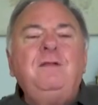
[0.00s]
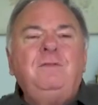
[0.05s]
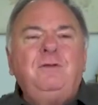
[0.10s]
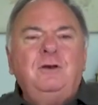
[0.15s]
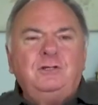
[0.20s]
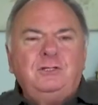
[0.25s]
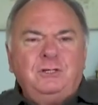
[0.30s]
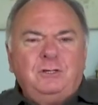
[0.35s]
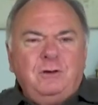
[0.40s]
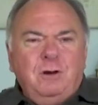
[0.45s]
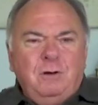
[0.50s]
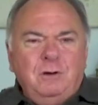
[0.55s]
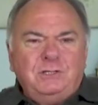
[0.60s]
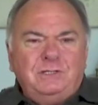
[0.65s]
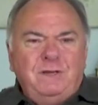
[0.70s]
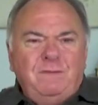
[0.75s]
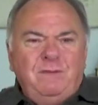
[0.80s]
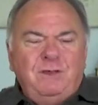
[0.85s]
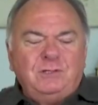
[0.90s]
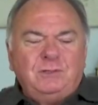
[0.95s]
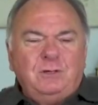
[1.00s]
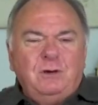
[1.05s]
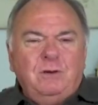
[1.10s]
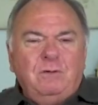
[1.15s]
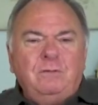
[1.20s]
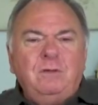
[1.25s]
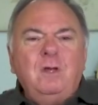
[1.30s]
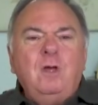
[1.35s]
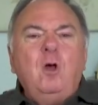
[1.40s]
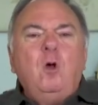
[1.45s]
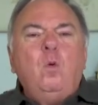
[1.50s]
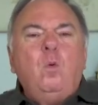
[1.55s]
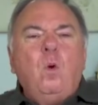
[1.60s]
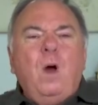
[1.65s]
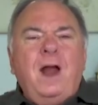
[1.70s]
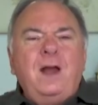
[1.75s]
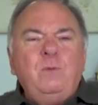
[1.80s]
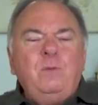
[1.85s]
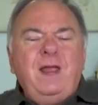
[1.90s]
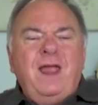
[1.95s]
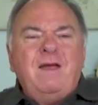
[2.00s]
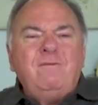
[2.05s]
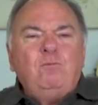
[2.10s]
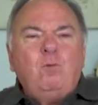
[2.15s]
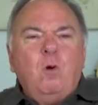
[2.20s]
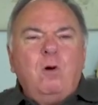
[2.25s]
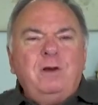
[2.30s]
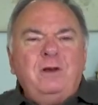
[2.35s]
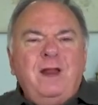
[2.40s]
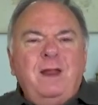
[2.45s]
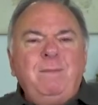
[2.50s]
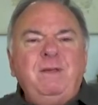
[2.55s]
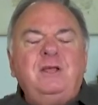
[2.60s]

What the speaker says: There's a curse in this earth. Why do we have war today?